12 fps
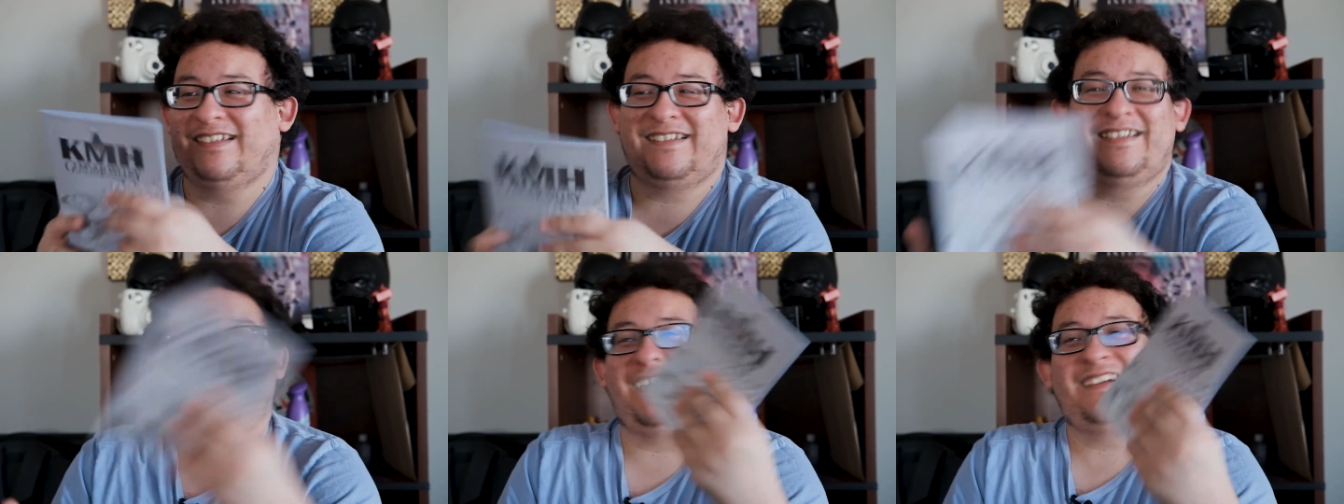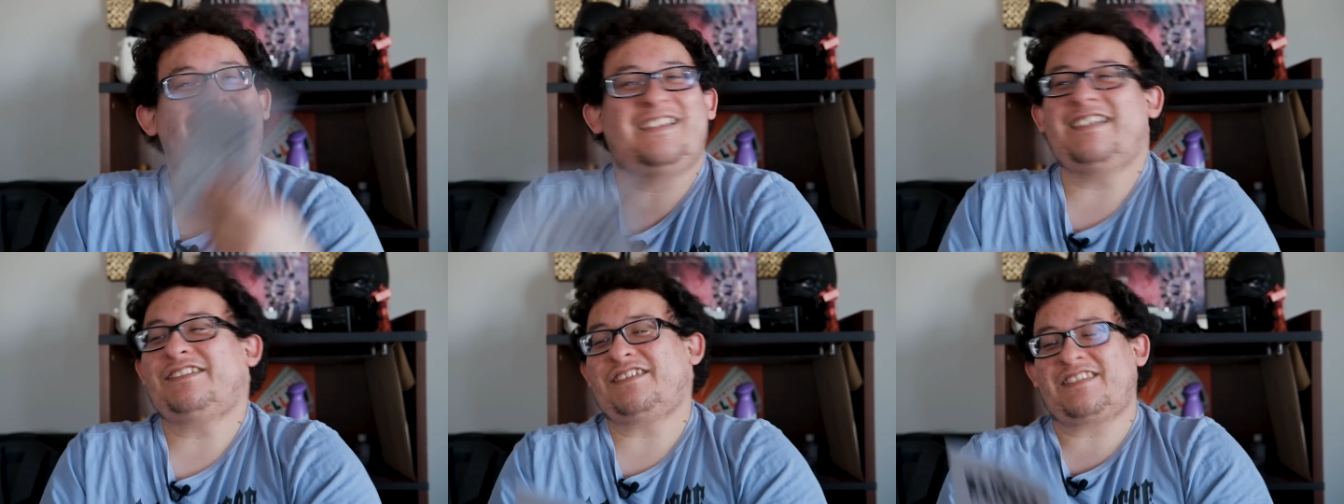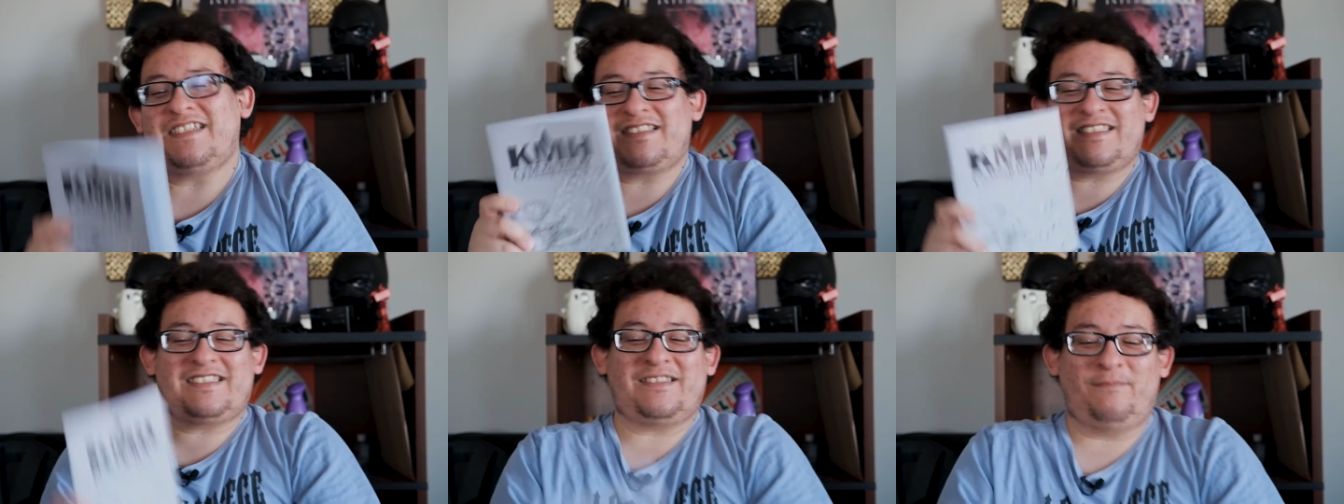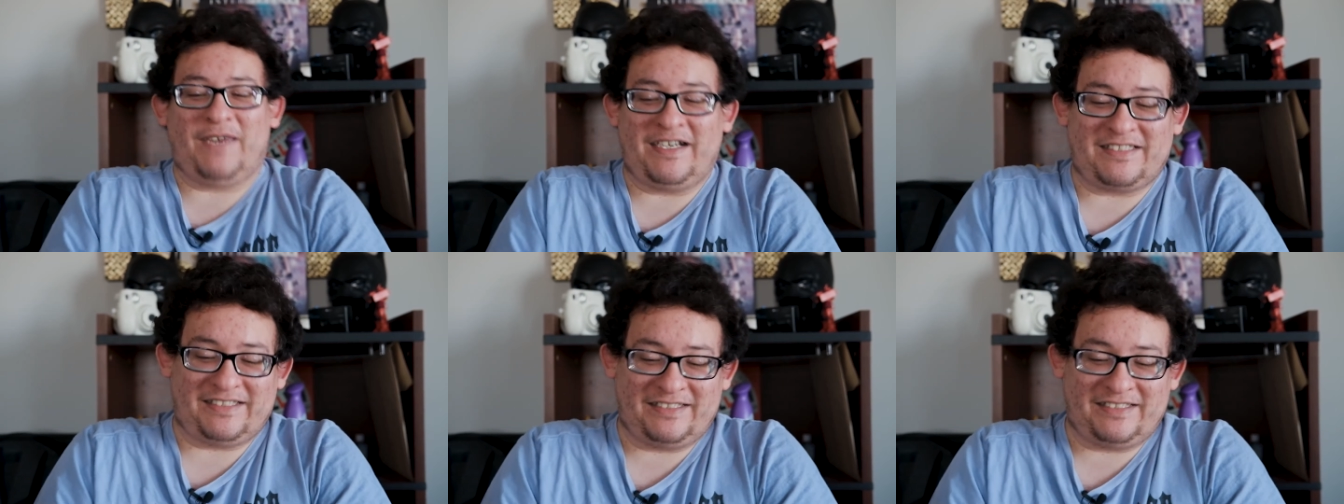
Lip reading: Yeah, it's just amazing.